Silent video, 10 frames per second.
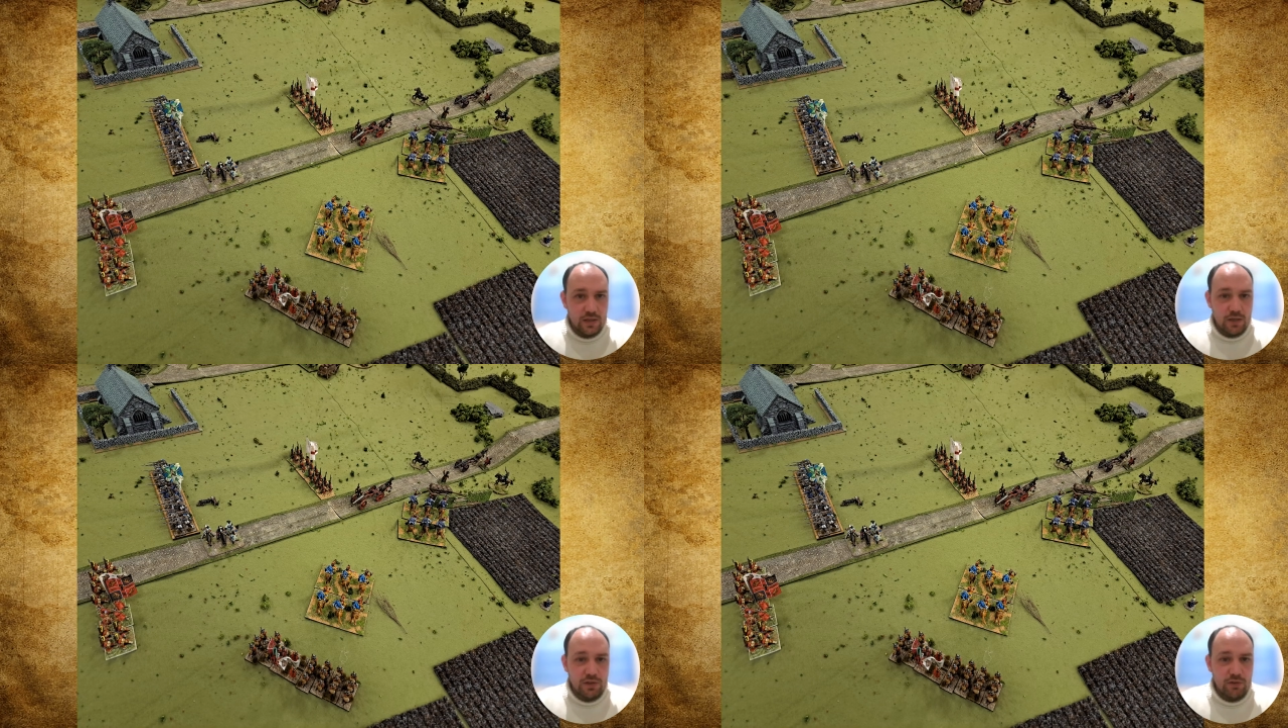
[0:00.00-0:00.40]

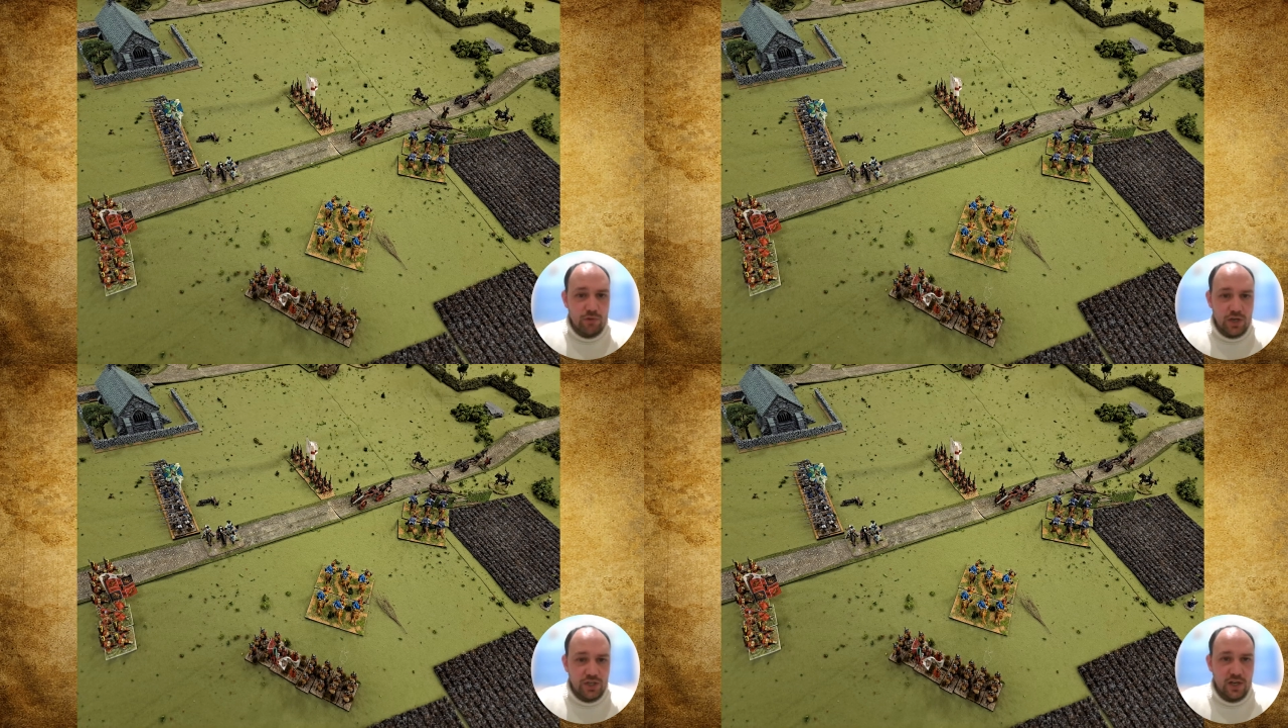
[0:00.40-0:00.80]
Now, in the
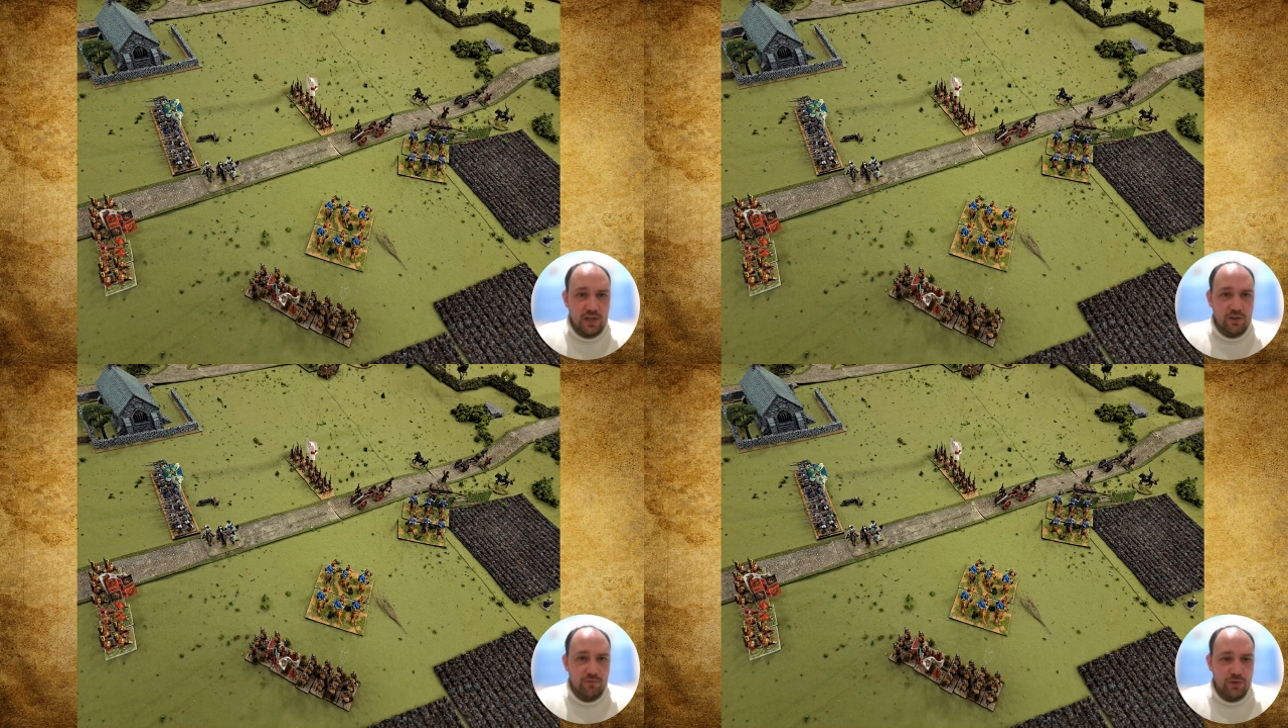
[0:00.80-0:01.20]
rush
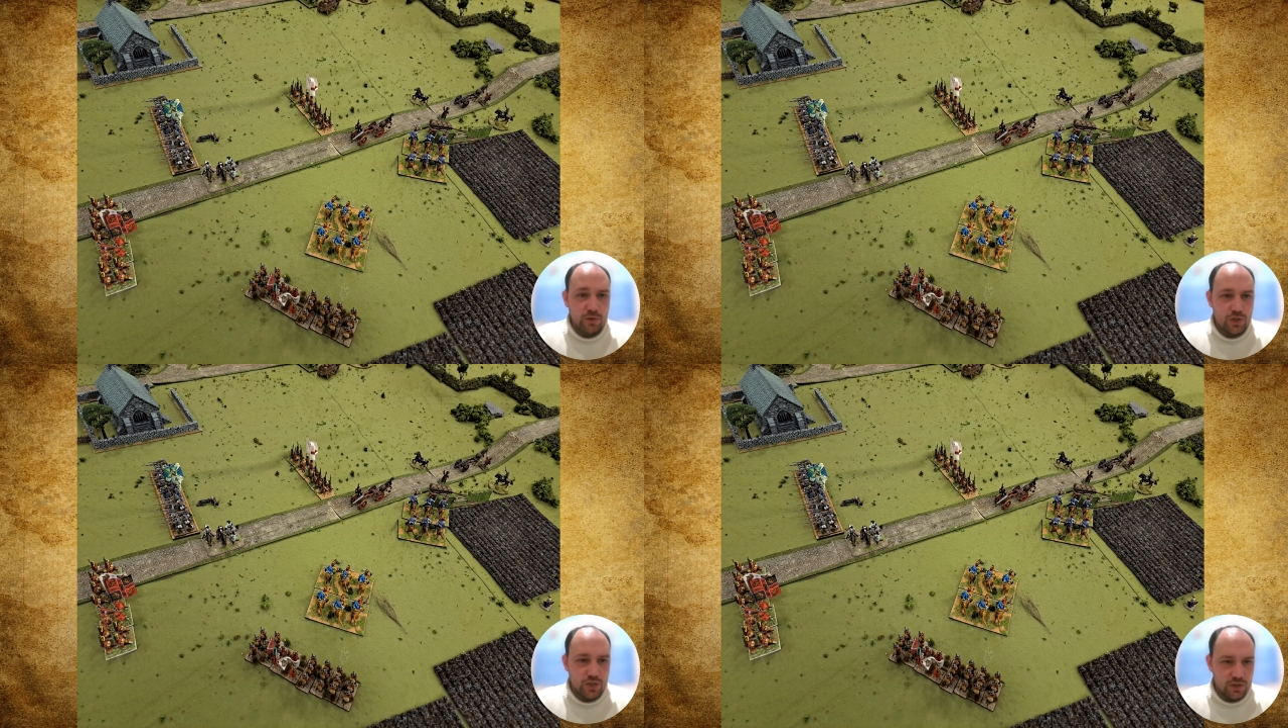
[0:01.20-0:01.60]
and
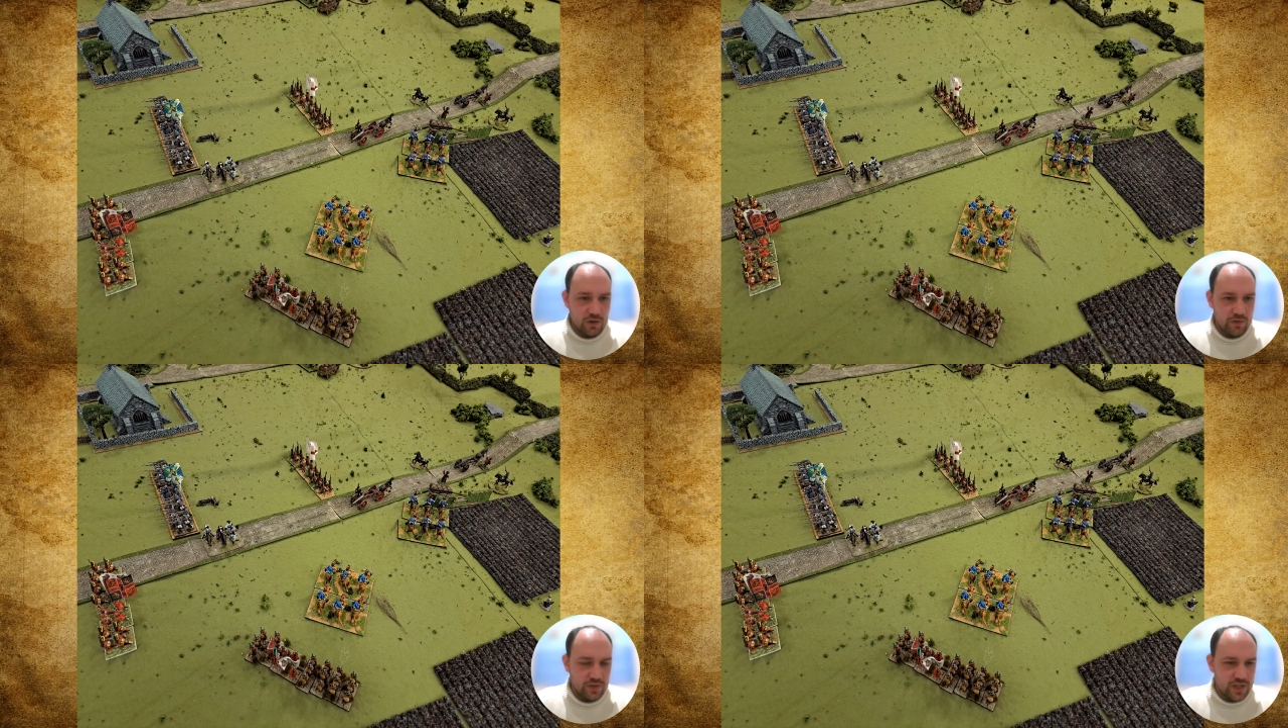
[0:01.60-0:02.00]
confusion
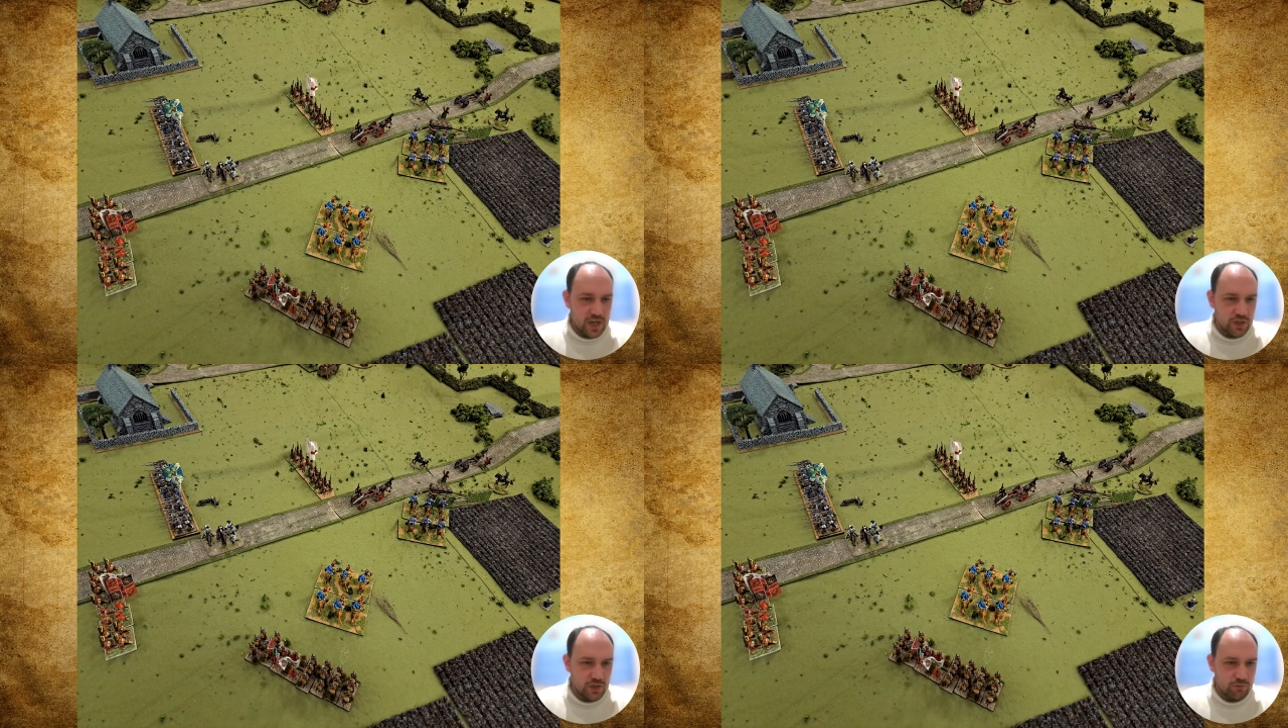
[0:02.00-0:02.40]
of this
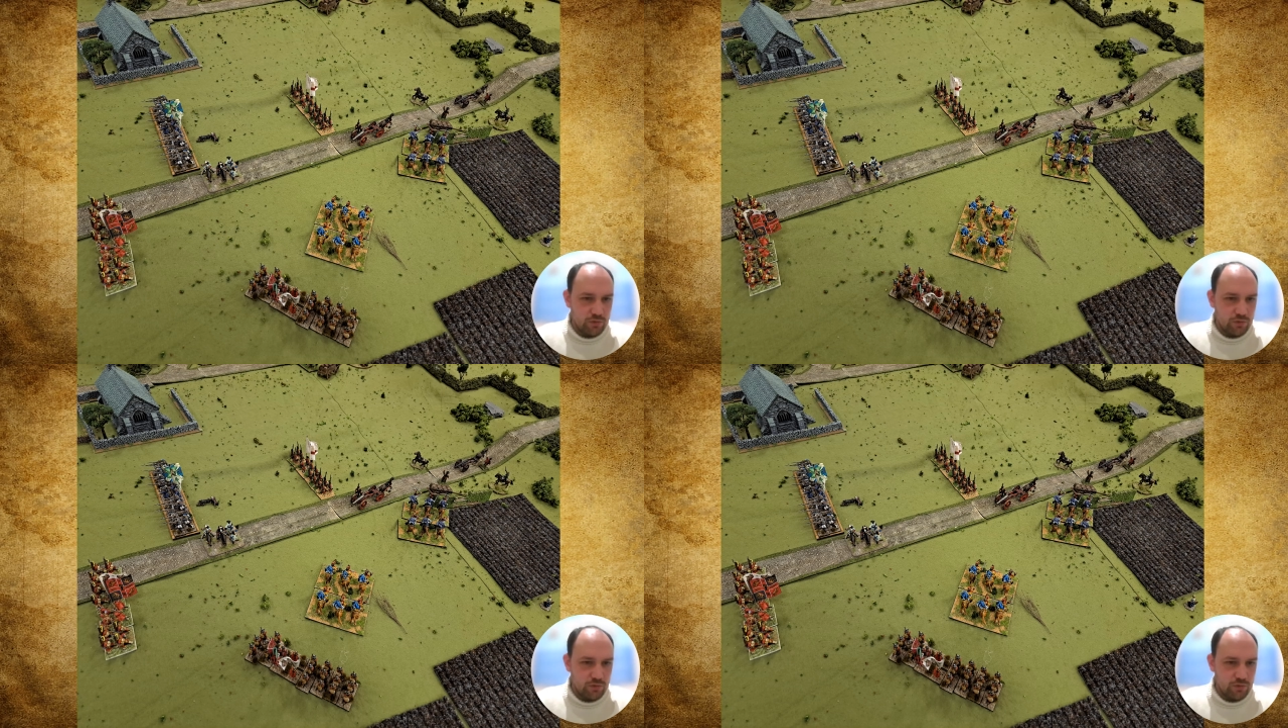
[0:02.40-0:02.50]
action,